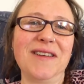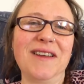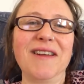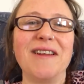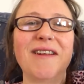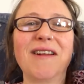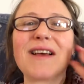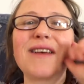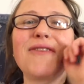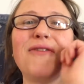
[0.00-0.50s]
you
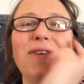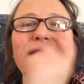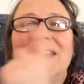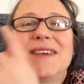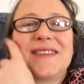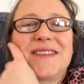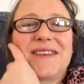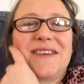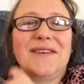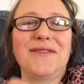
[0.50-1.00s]
know, like a
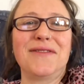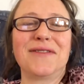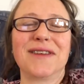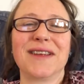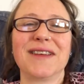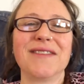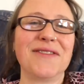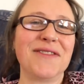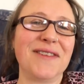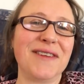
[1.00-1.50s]
face
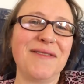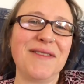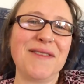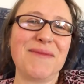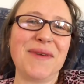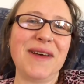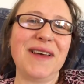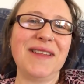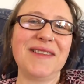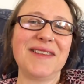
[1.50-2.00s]
covering for the
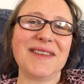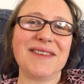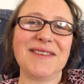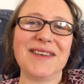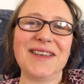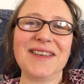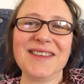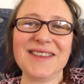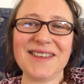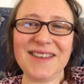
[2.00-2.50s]
pandemic,